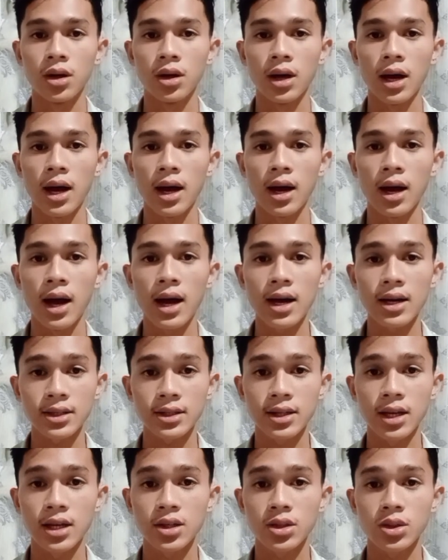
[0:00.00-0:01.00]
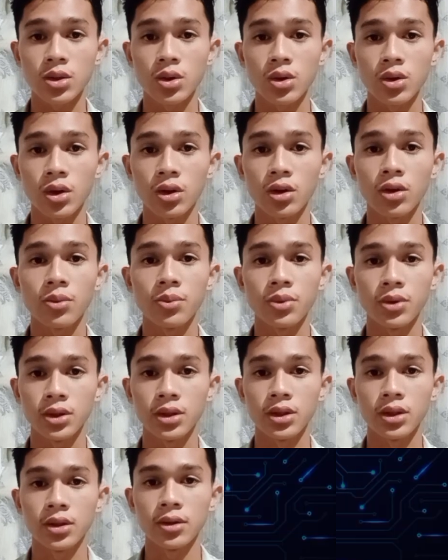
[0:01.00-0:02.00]
access to your
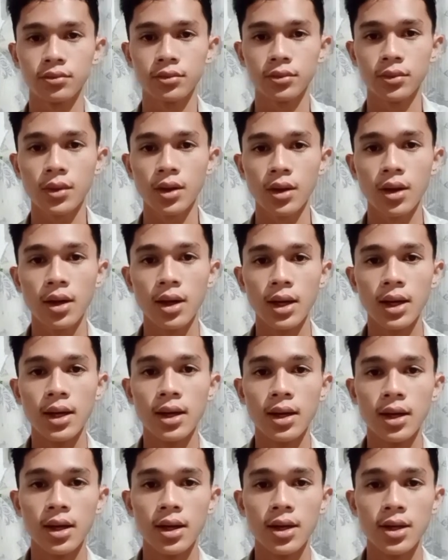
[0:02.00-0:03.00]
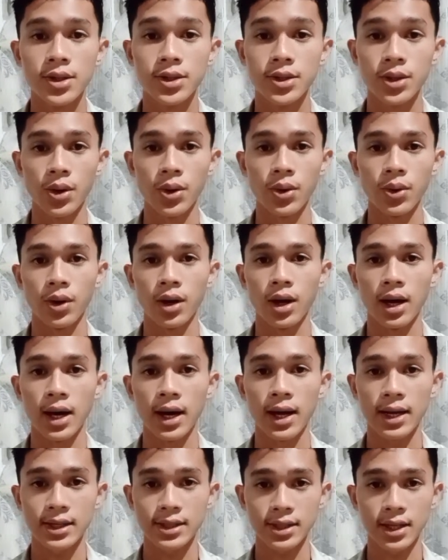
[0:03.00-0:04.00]
computer. So, an
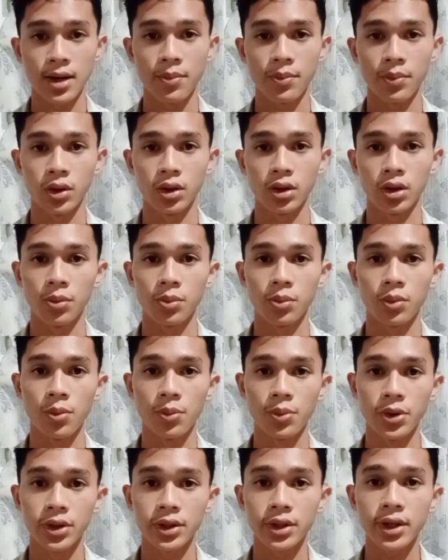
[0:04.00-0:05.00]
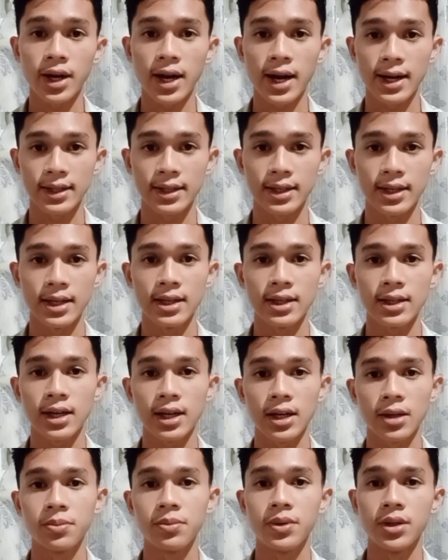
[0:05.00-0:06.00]
example of computer hacking
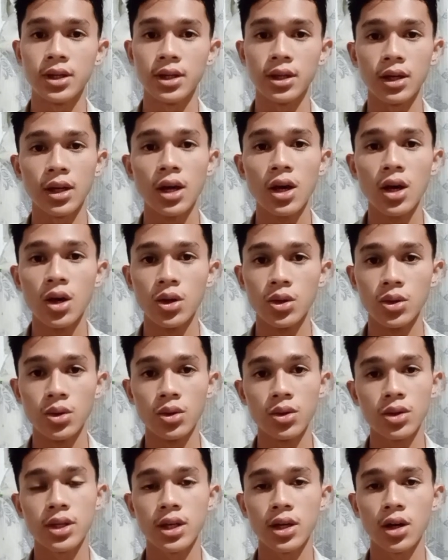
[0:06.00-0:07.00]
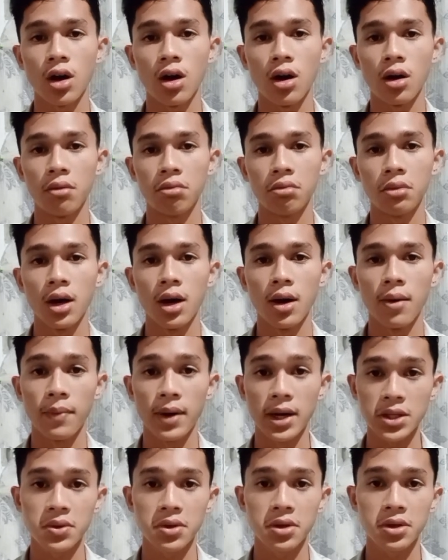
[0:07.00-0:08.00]
can be using a
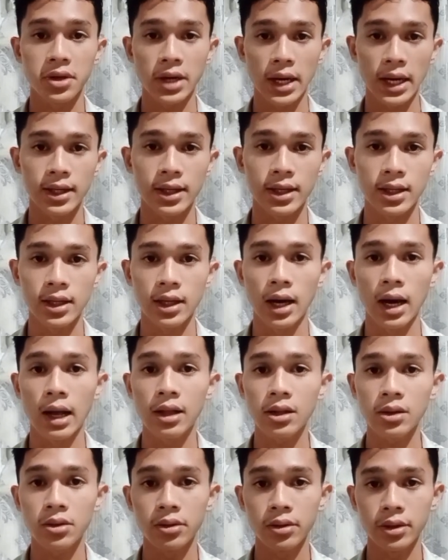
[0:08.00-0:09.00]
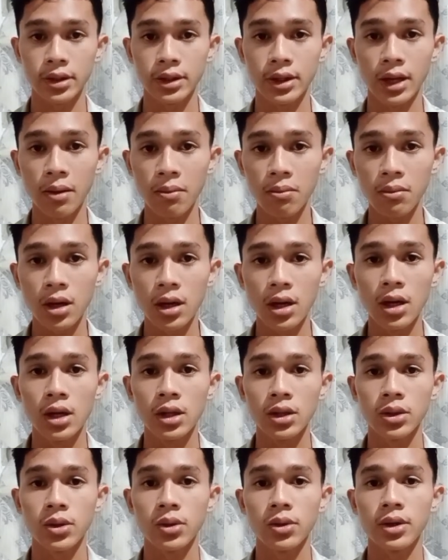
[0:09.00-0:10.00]
password cracking algorithm
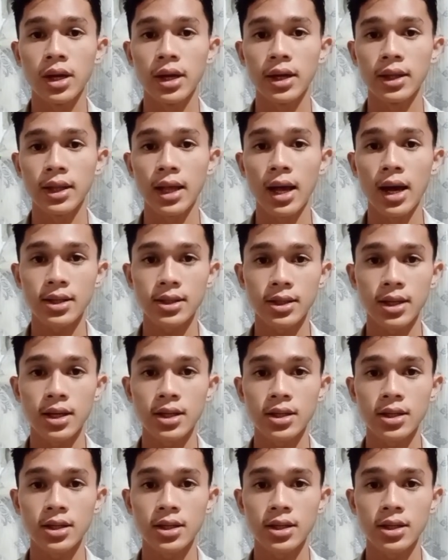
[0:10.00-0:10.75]
to gain access